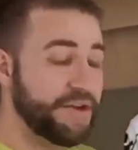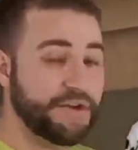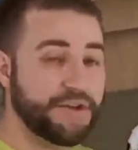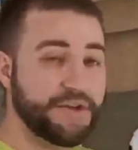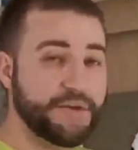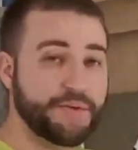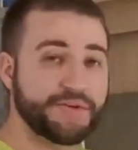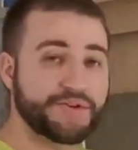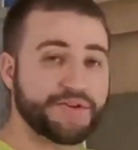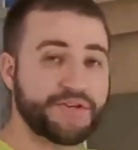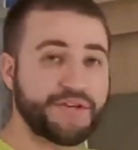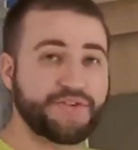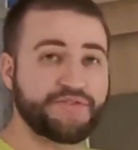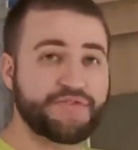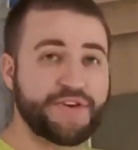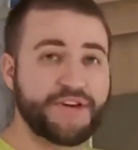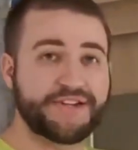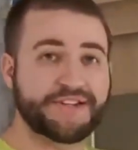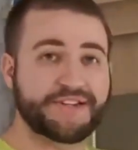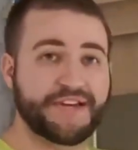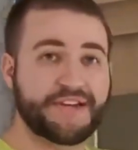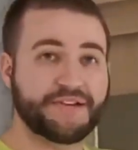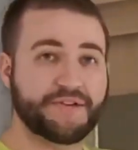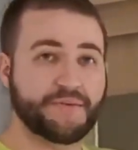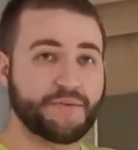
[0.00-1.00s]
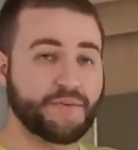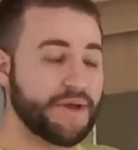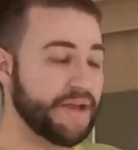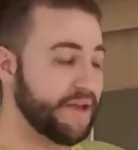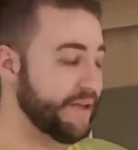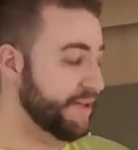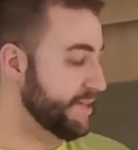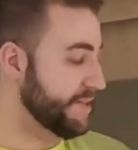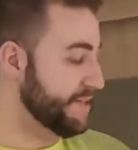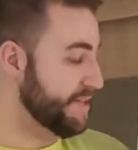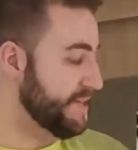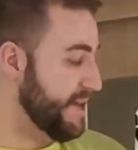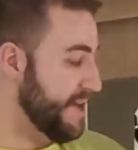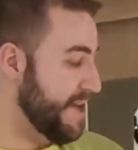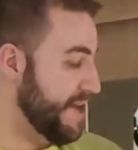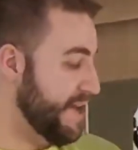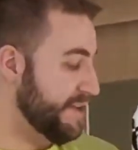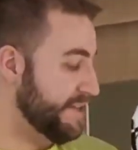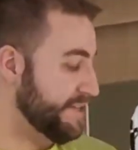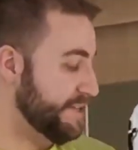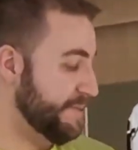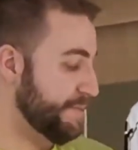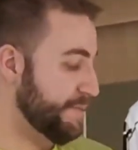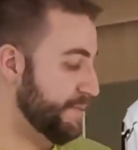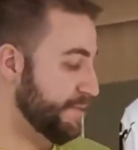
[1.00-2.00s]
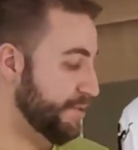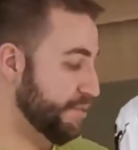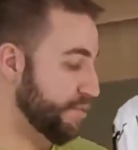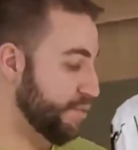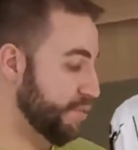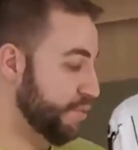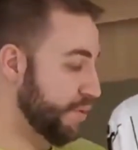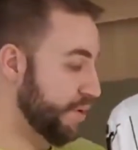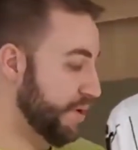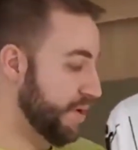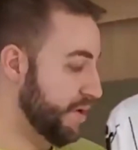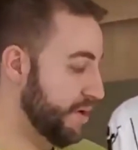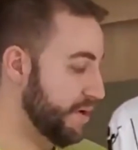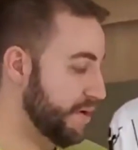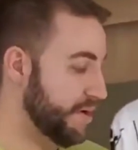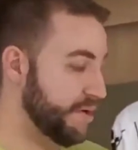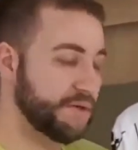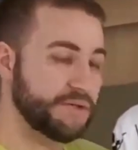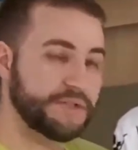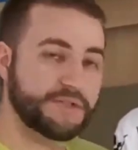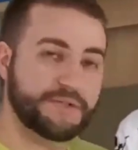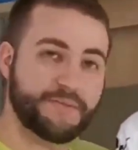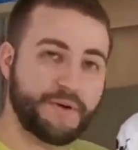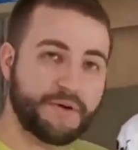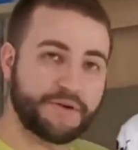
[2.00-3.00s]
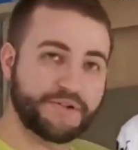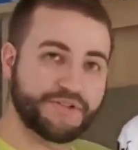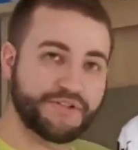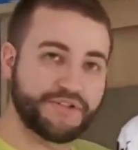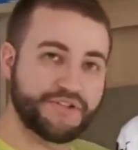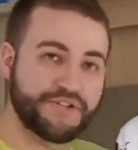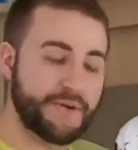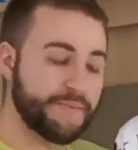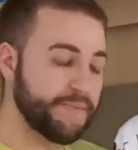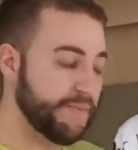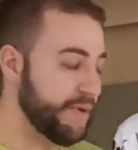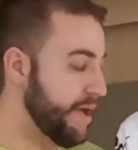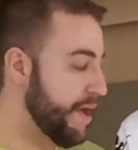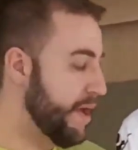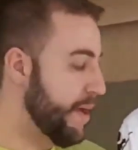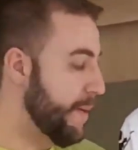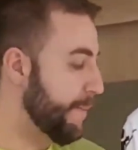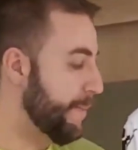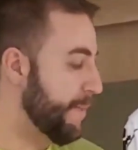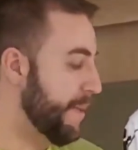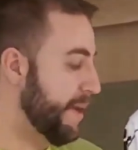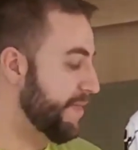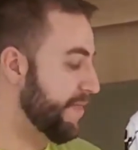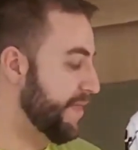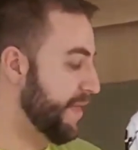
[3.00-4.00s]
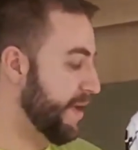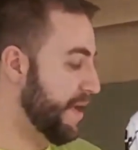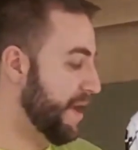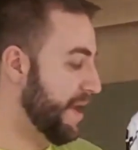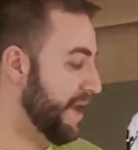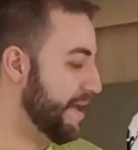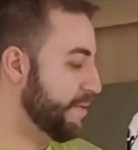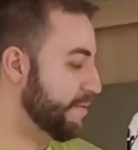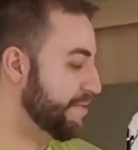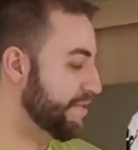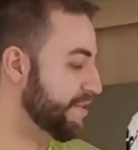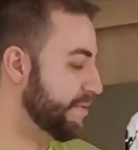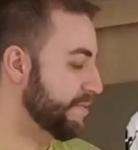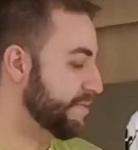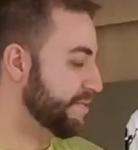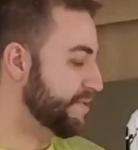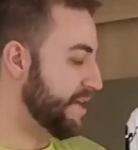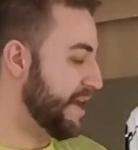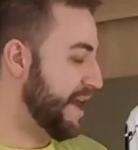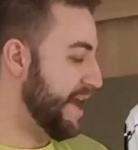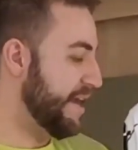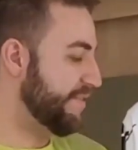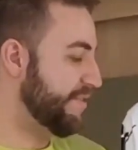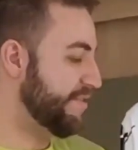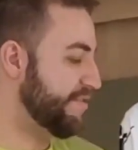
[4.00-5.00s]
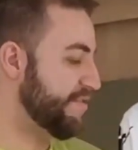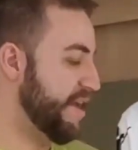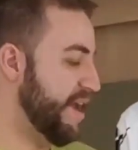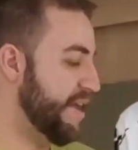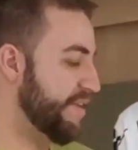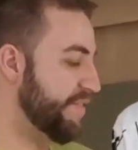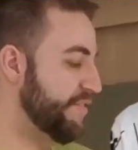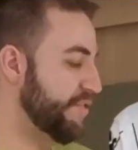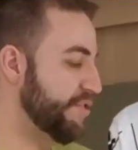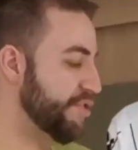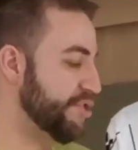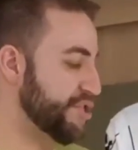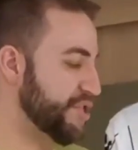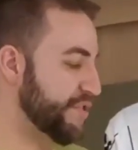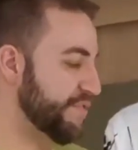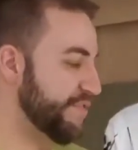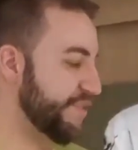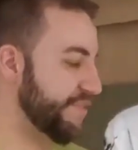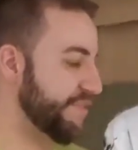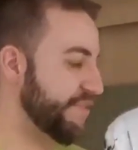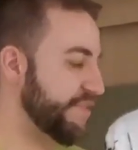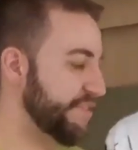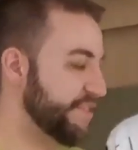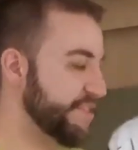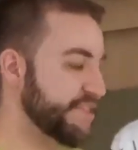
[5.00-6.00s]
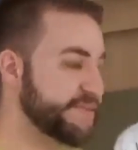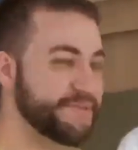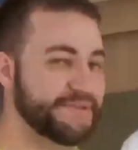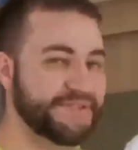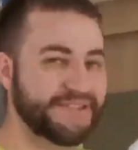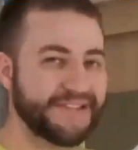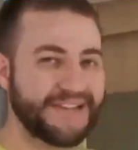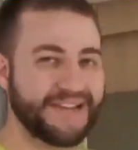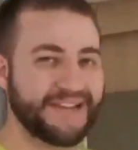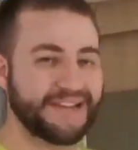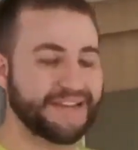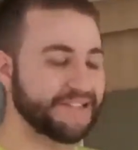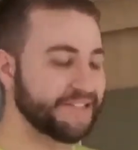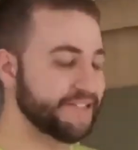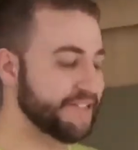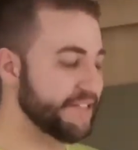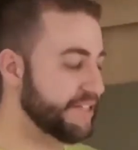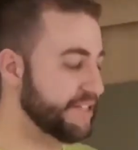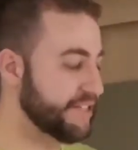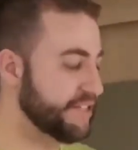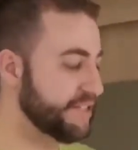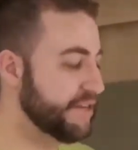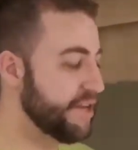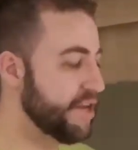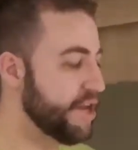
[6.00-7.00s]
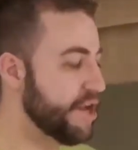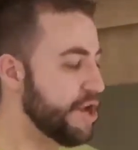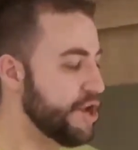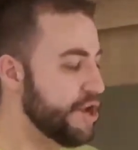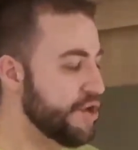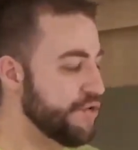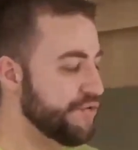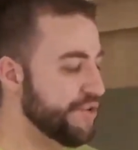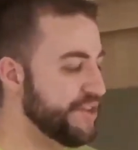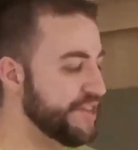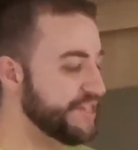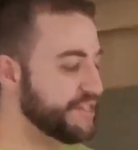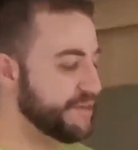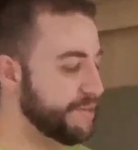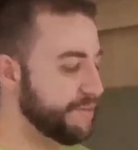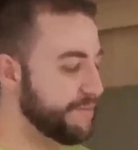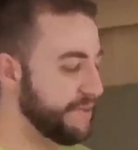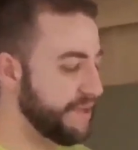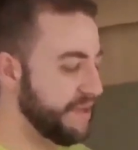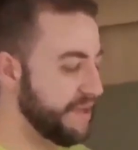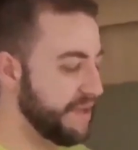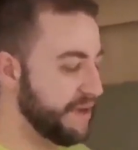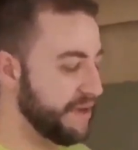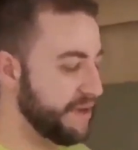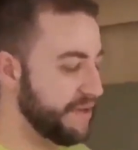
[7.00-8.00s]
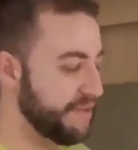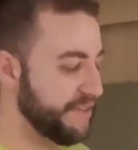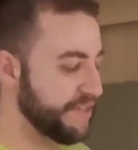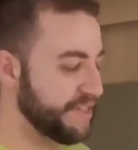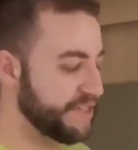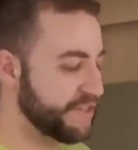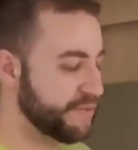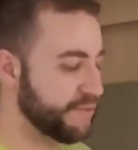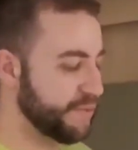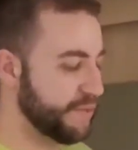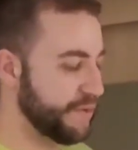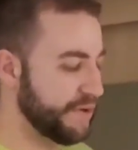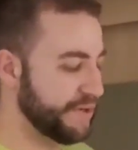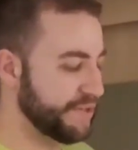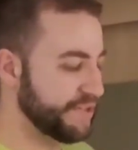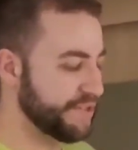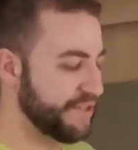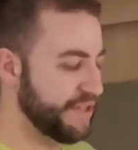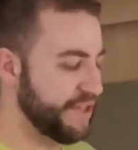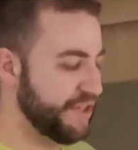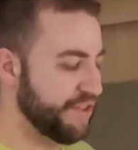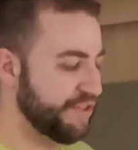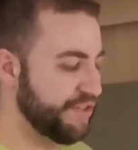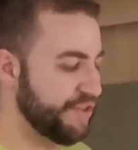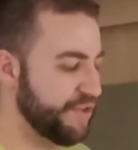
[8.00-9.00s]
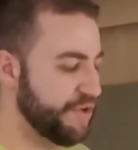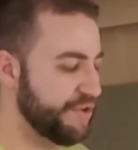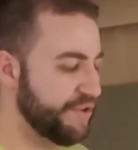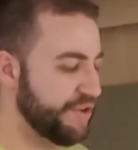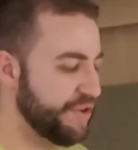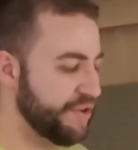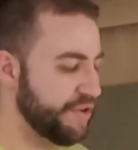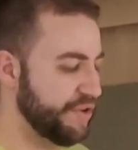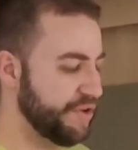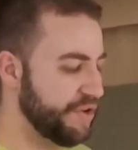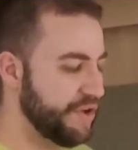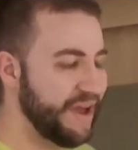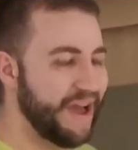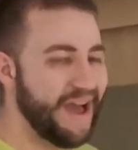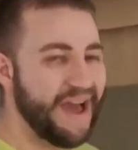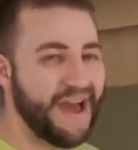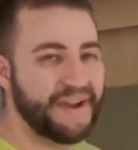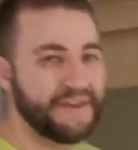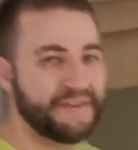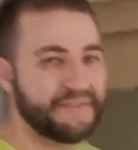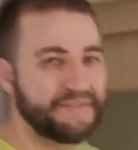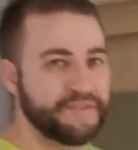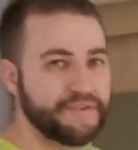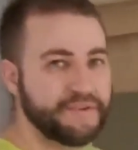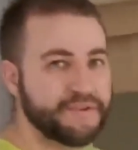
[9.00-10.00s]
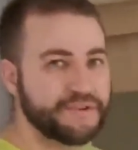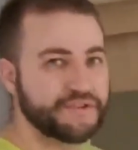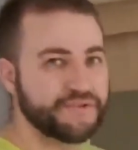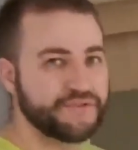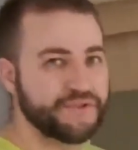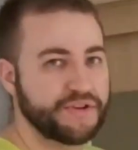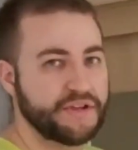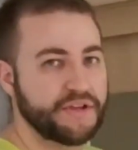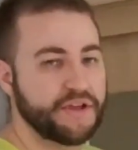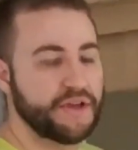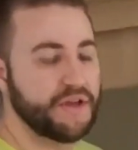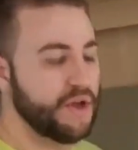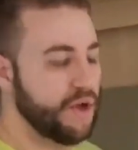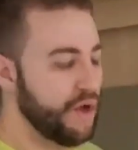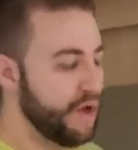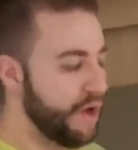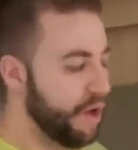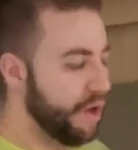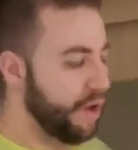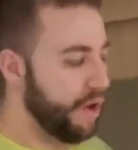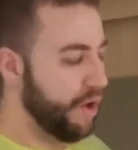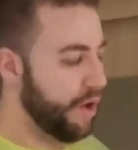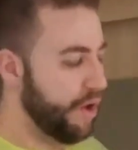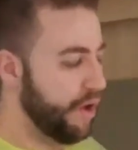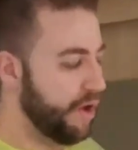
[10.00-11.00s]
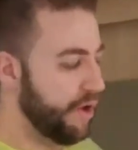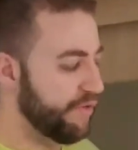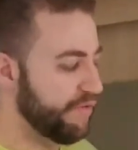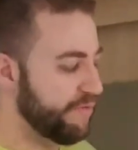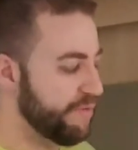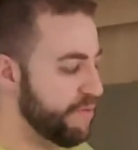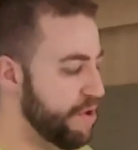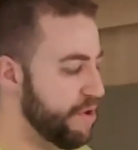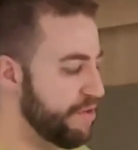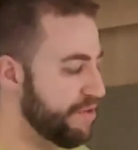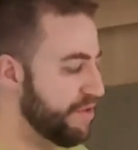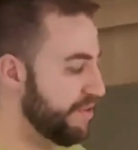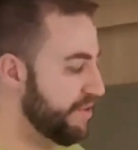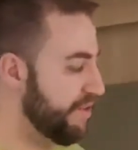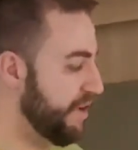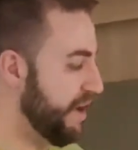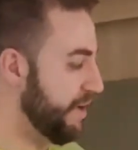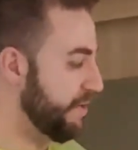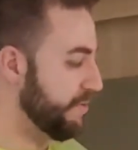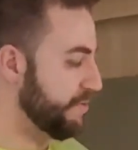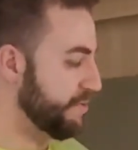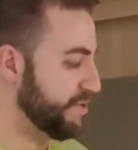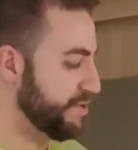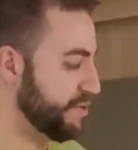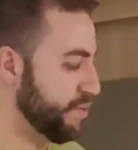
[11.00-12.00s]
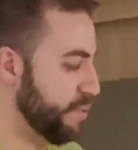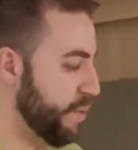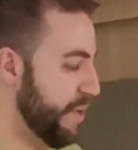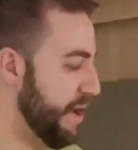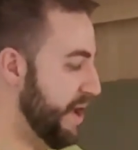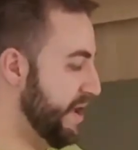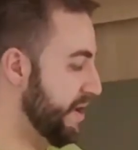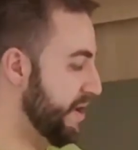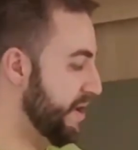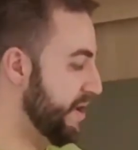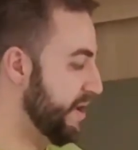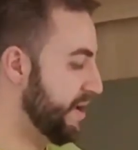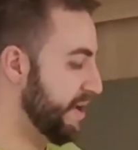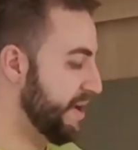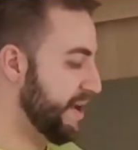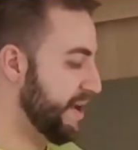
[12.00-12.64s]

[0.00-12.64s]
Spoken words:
Now usually Trade Centre Wales is a blue sponsorship, but they allowed them to have a red version of it for this particular season. Reason being, this was the 30-year anniversary of Merthyr Town's win